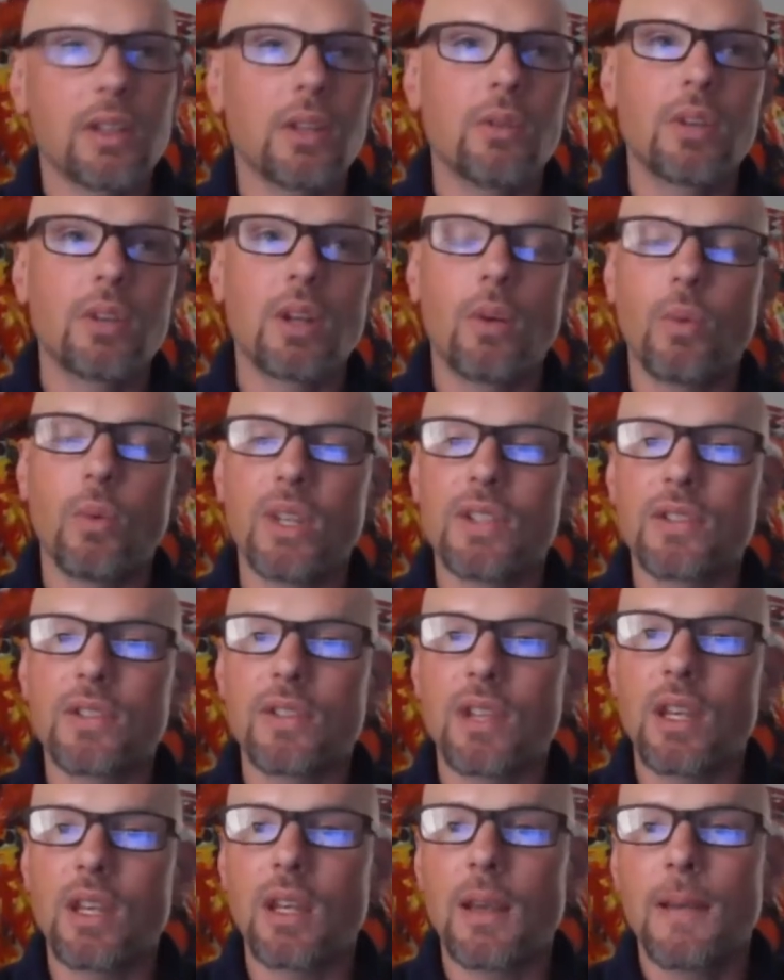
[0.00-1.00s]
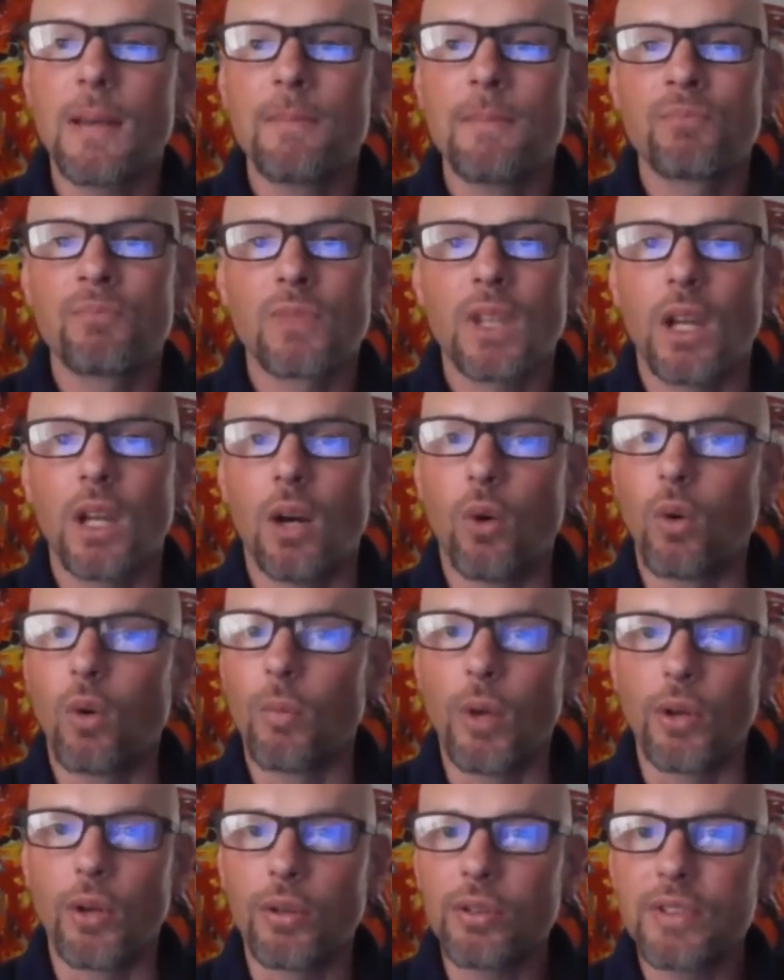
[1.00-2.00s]
You, you know, we see Uh,
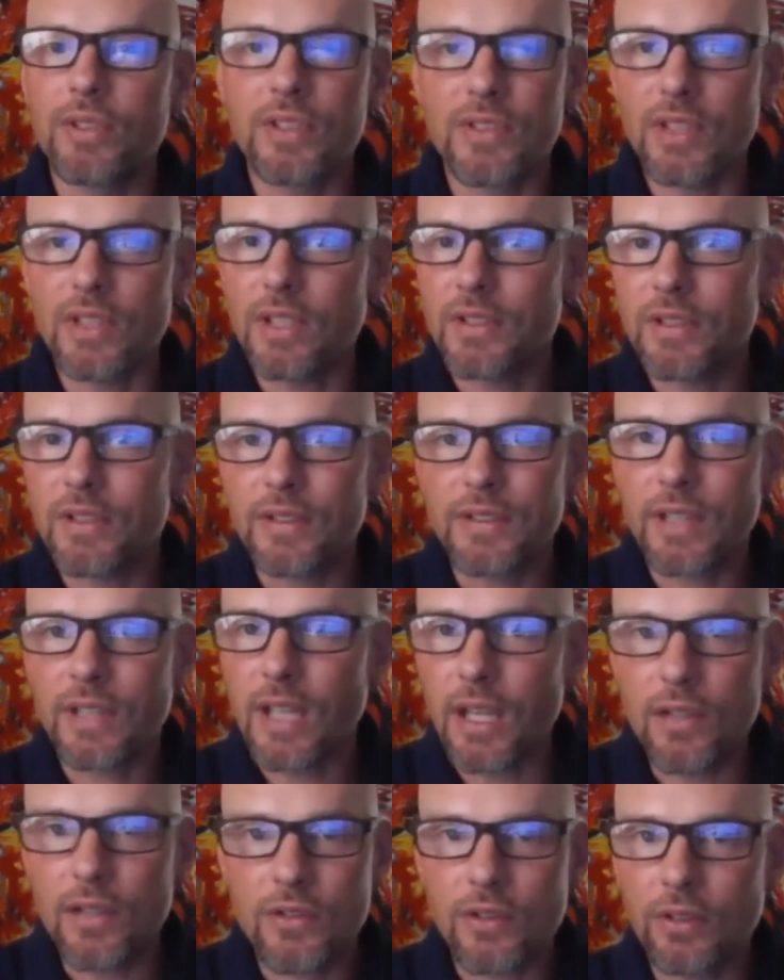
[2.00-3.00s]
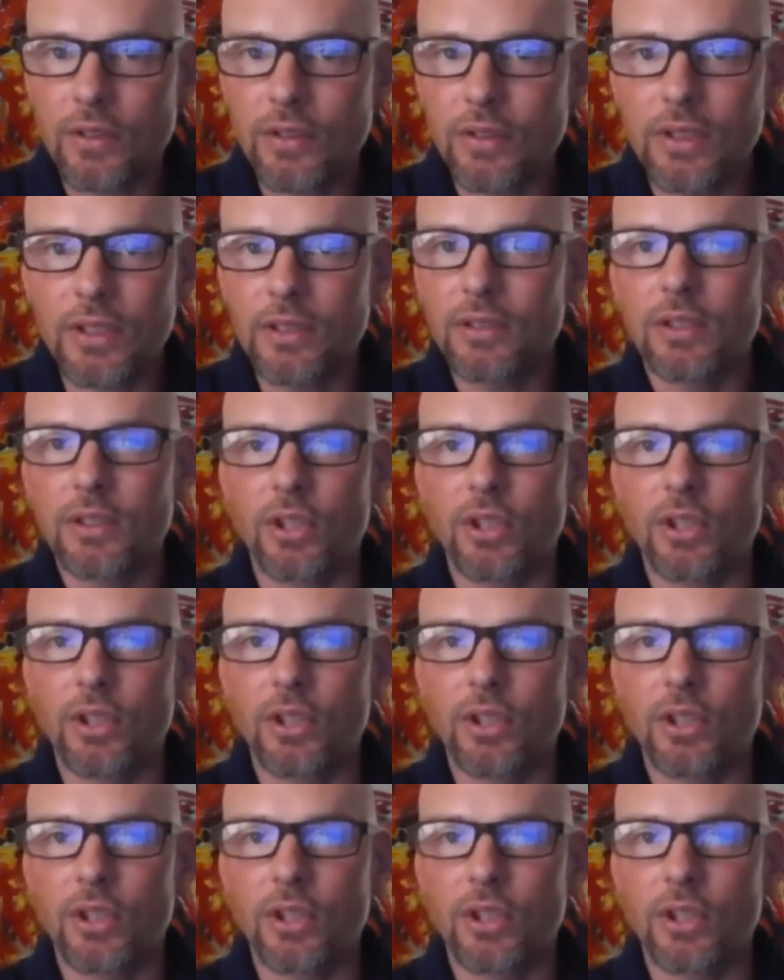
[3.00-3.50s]
hormonal diseases occasionally,